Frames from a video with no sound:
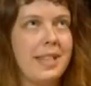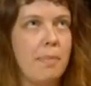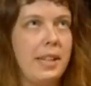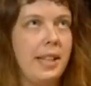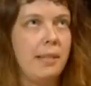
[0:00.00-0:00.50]

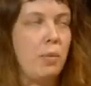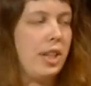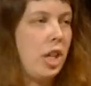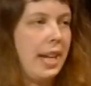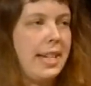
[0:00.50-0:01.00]
something
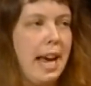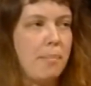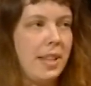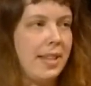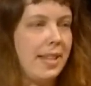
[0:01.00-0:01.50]
when change
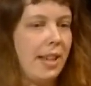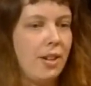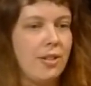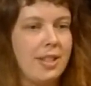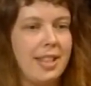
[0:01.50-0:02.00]
happens,
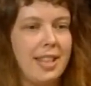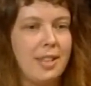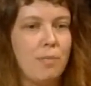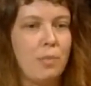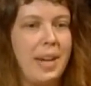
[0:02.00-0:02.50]
there's
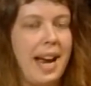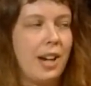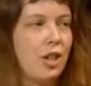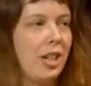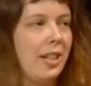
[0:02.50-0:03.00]
this
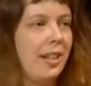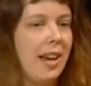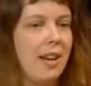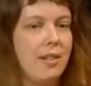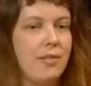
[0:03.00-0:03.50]
reaction
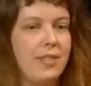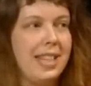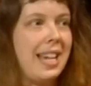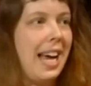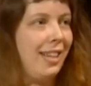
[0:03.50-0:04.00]
of
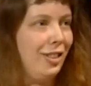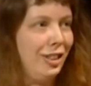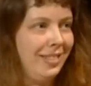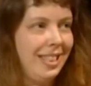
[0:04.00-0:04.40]
denial.